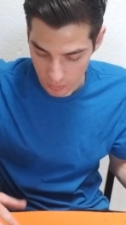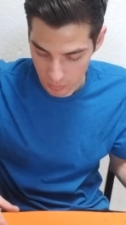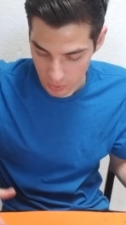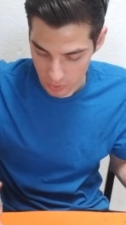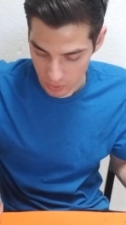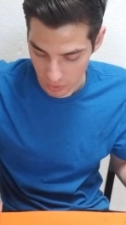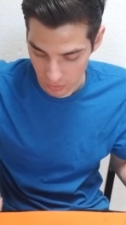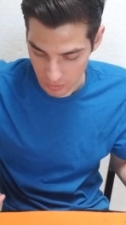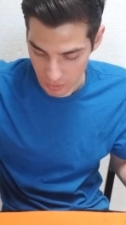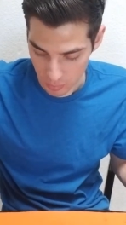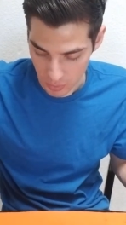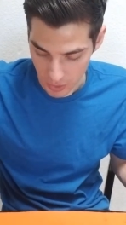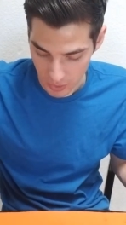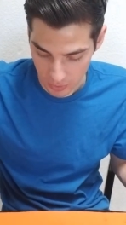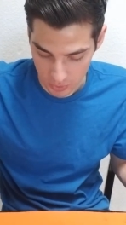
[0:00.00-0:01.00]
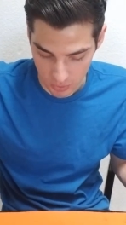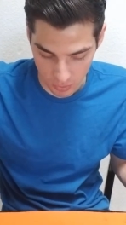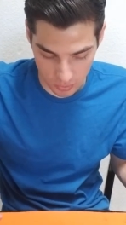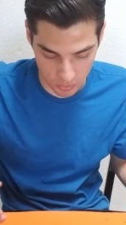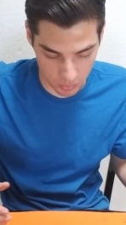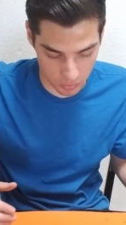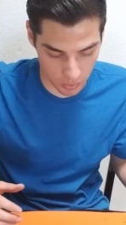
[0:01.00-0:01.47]
It's solid in the back,
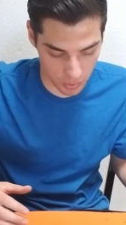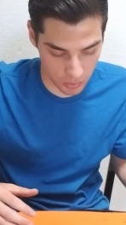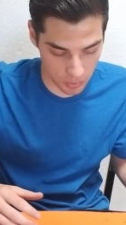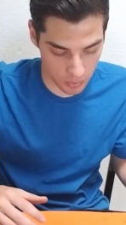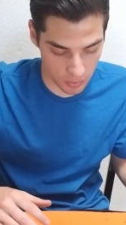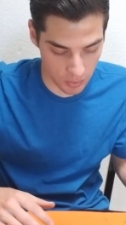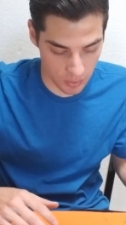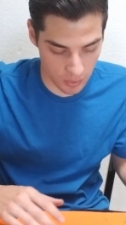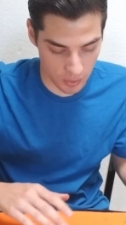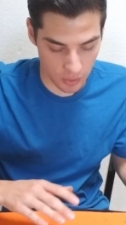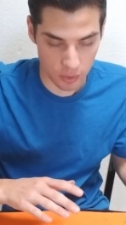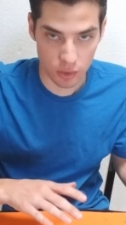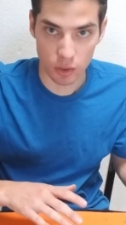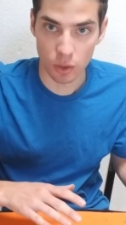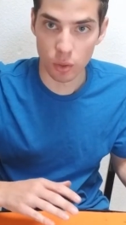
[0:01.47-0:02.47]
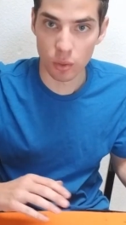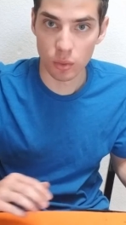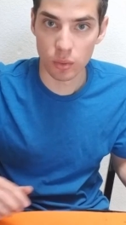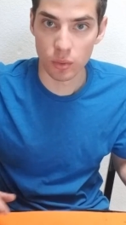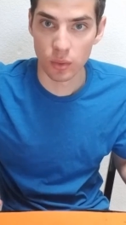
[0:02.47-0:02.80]
solid in the front. So